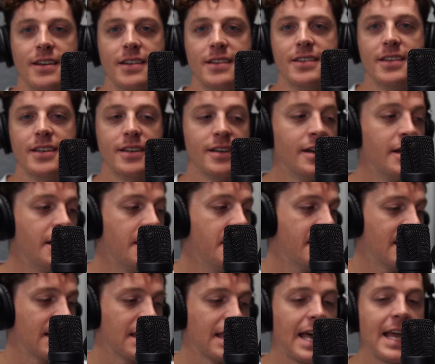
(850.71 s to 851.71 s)
to
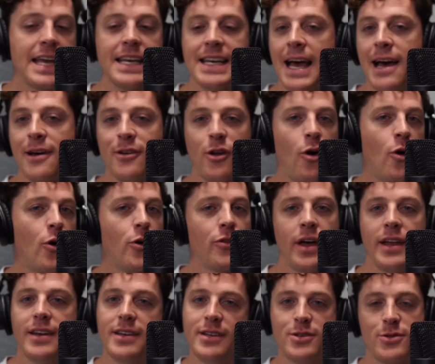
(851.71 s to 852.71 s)
lay down all
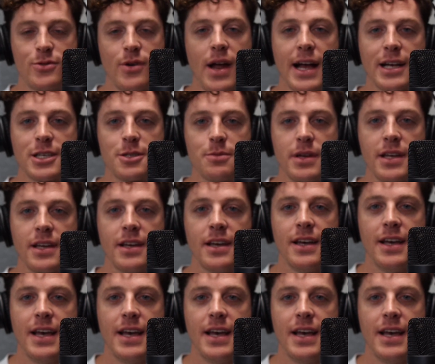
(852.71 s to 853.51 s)
that distracts me